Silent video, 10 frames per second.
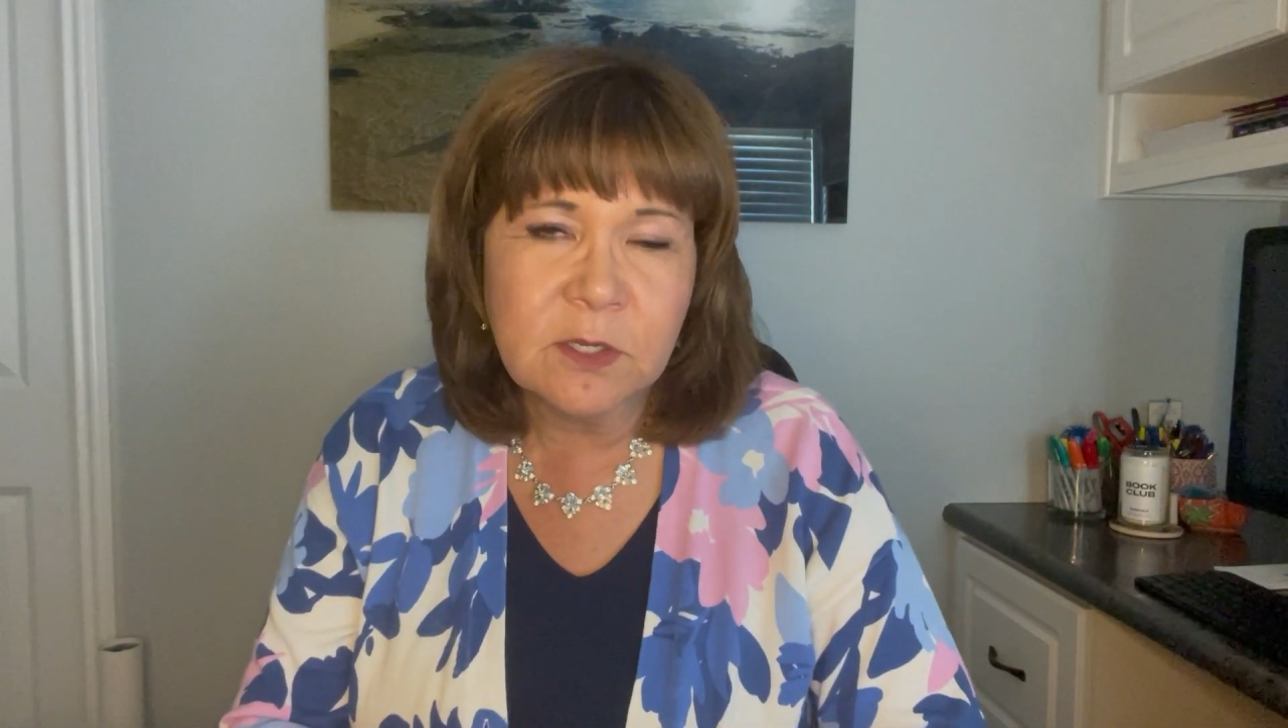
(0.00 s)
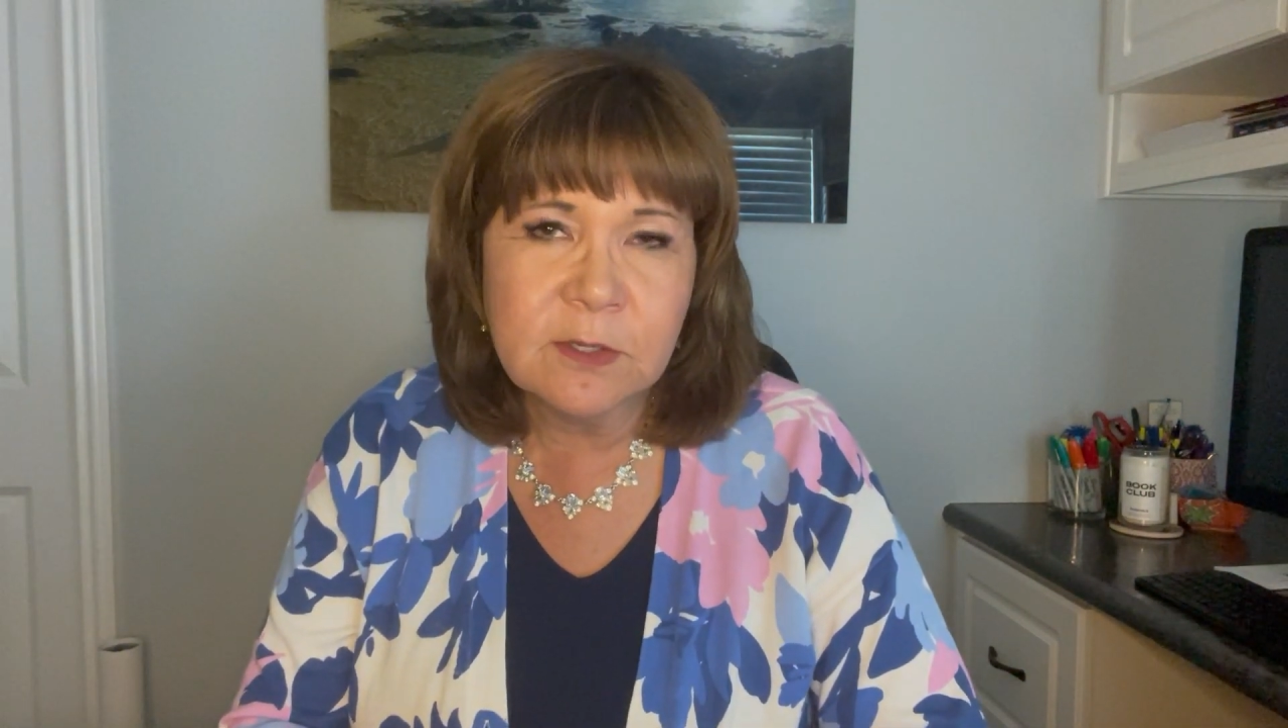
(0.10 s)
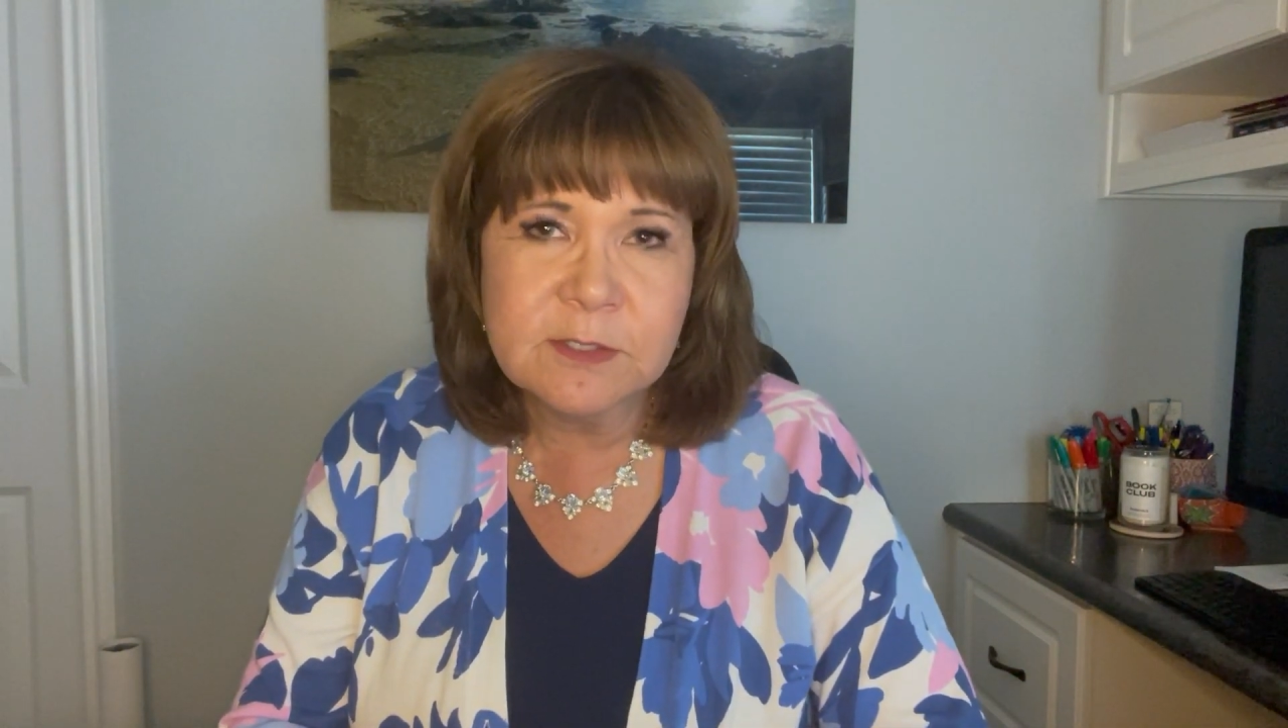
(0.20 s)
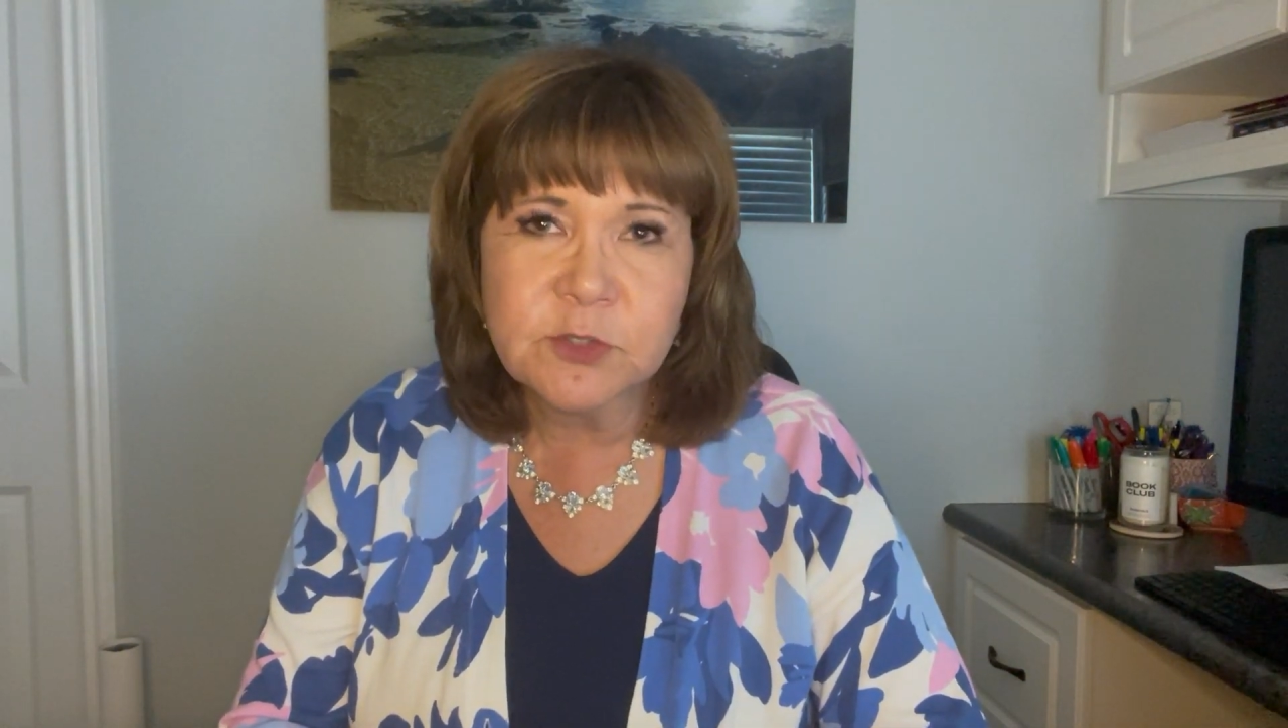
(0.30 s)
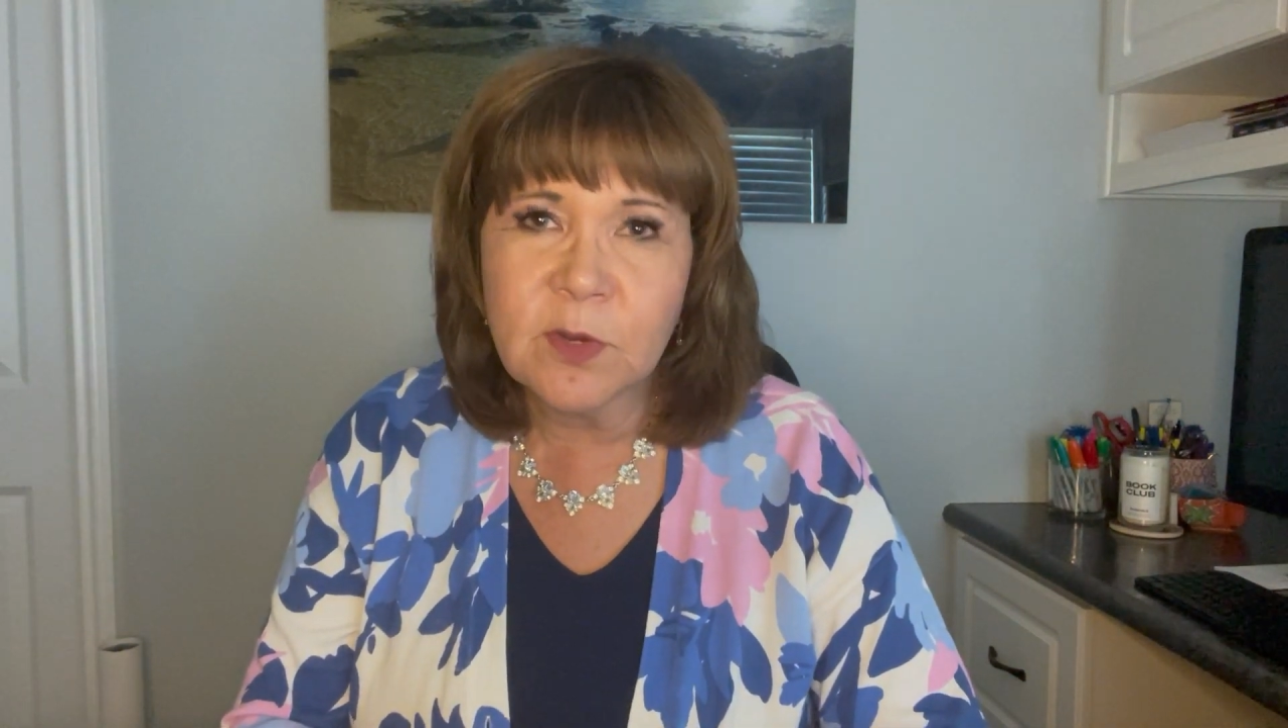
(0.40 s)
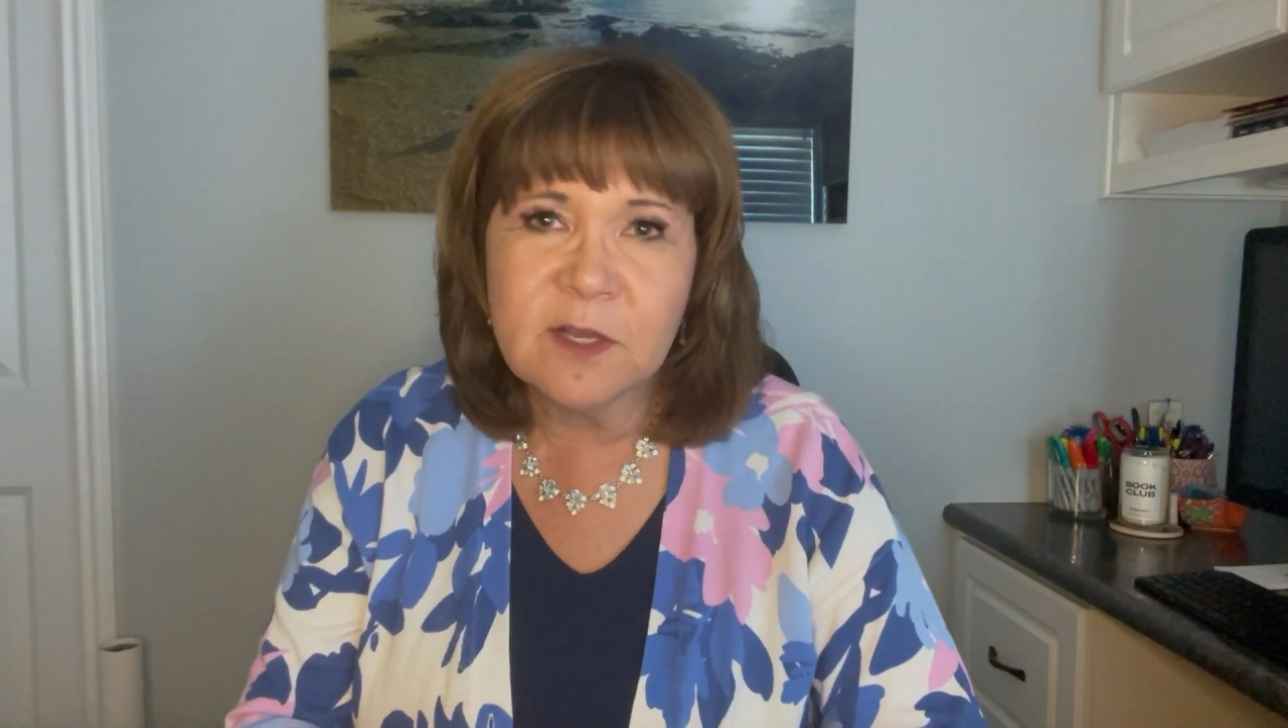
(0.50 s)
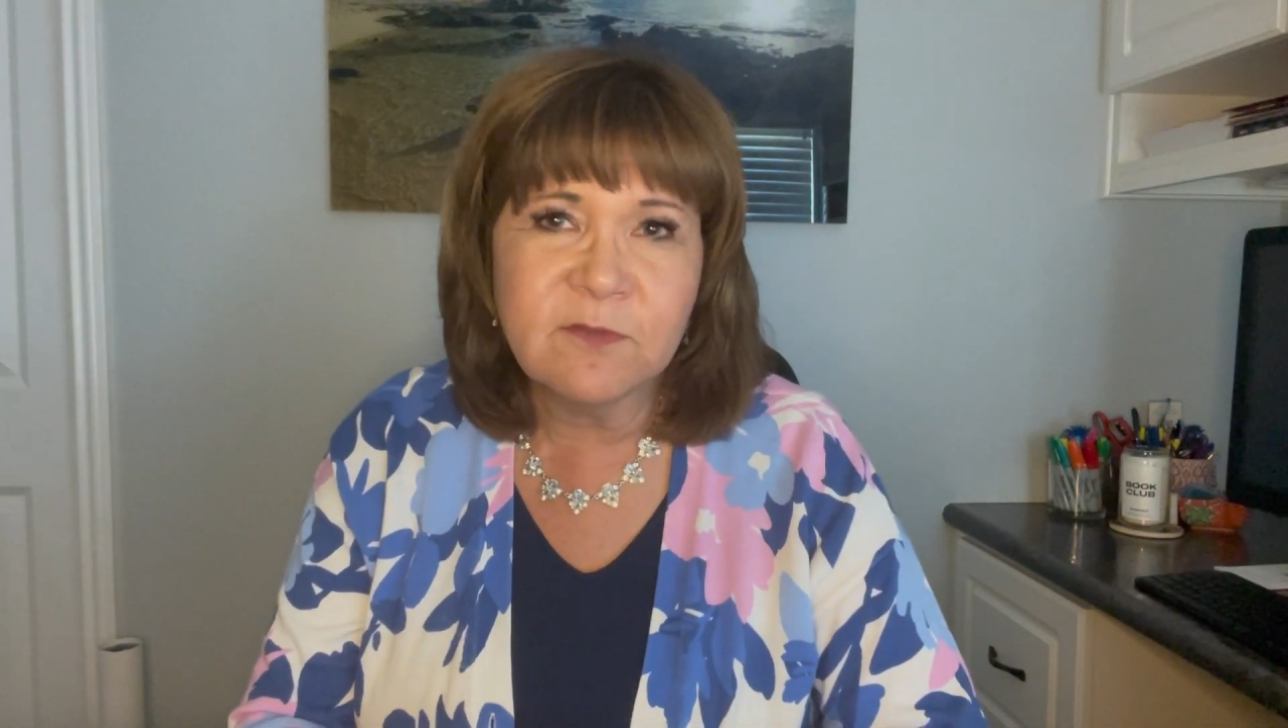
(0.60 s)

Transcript: who's trying